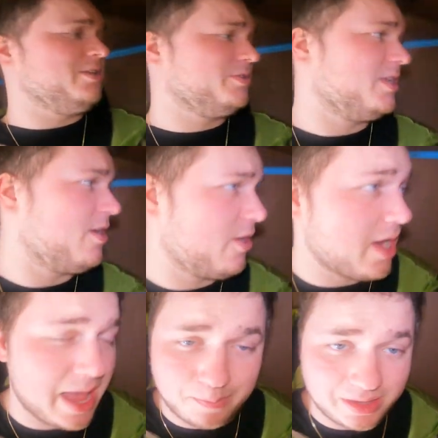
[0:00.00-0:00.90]
using our
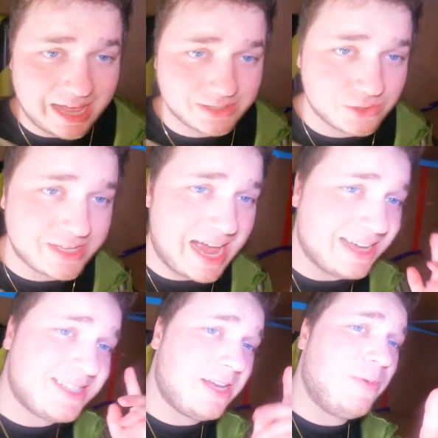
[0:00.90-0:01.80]
uh, blasters,
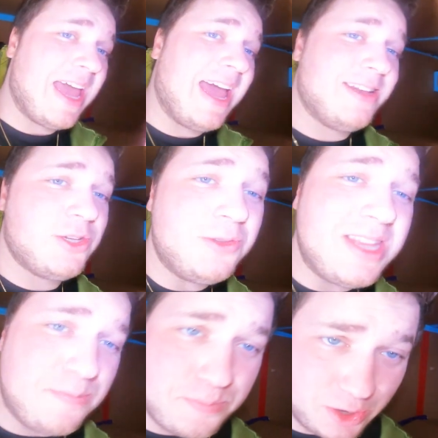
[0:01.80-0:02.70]
I say we head to
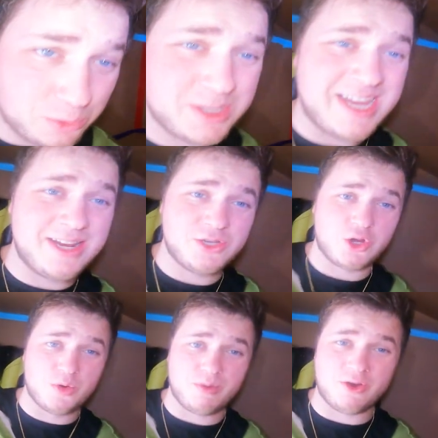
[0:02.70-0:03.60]
the built-in
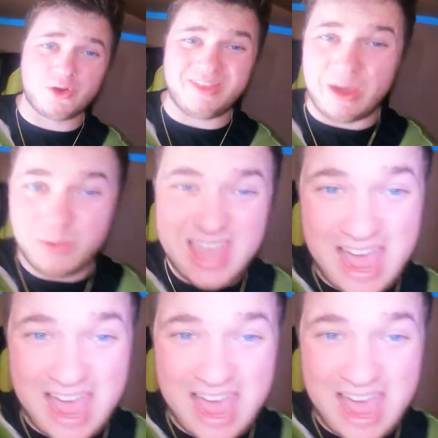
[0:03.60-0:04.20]
Durr Burger that we